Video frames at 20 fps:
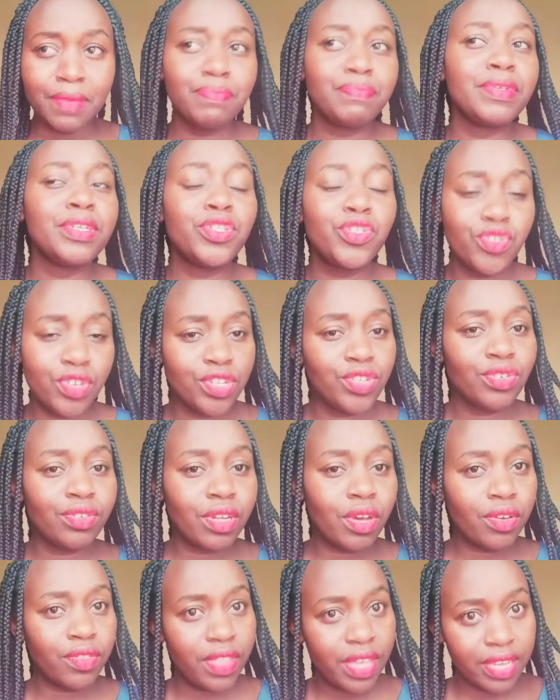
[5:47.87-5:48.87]
be trained on
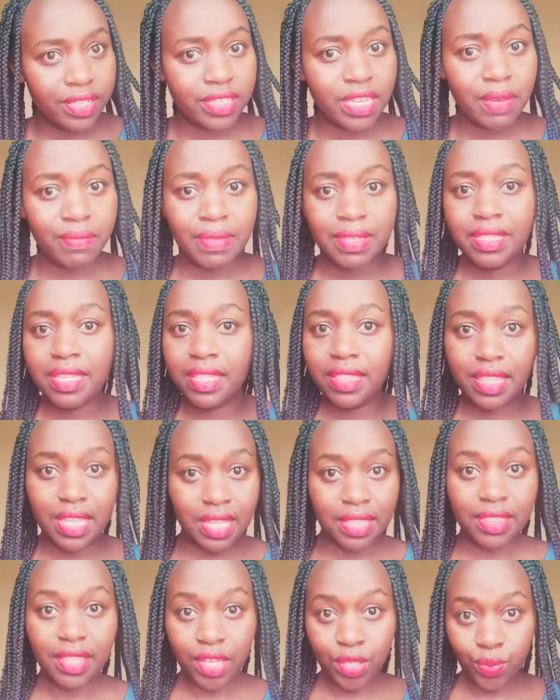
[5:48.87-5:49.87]
how the exam is, and
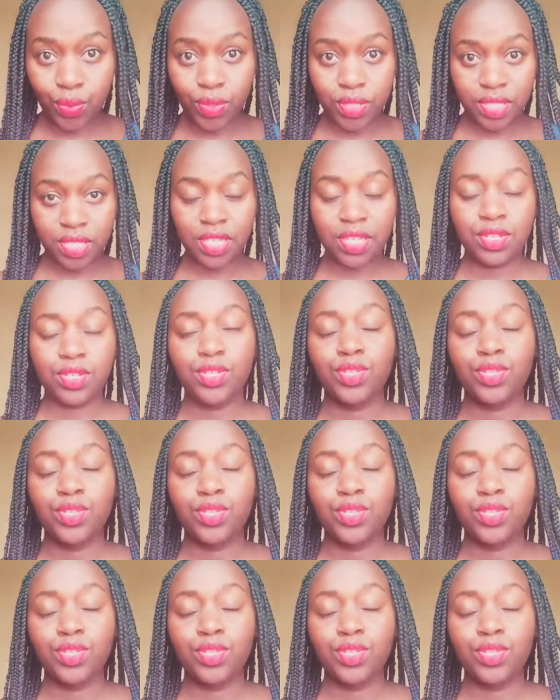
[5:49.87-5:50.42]
then that was it.